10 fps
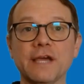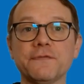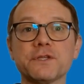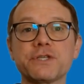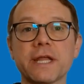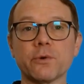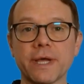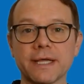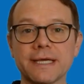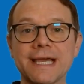If the
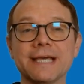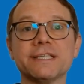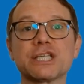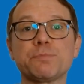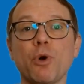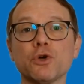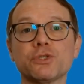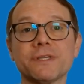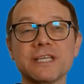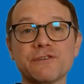generator is
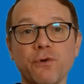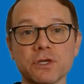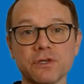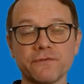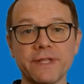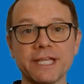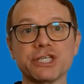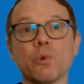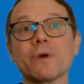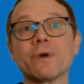exposed to this force of
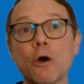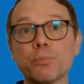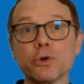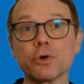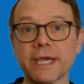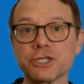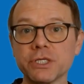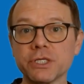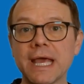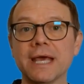nature without
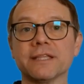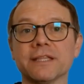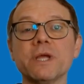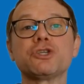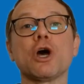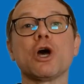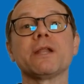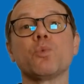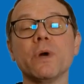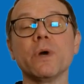protection, the wind
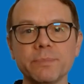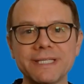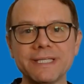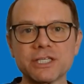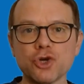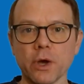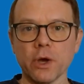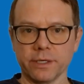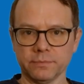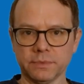turbine will be
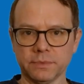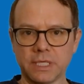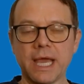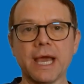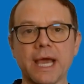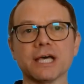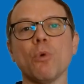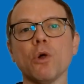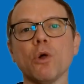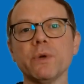destroyed. A
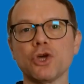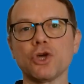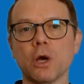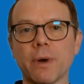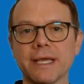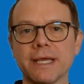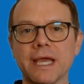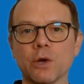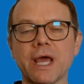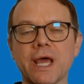small wind turbine
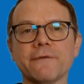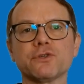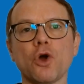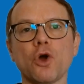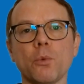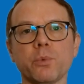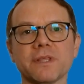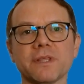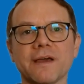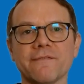will have to cope
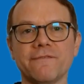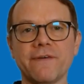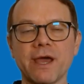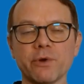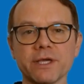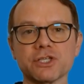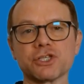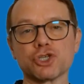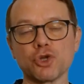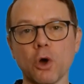with various
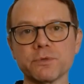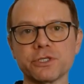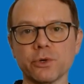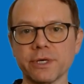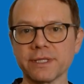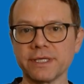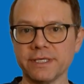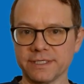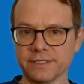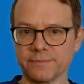storms during the
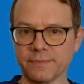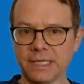years.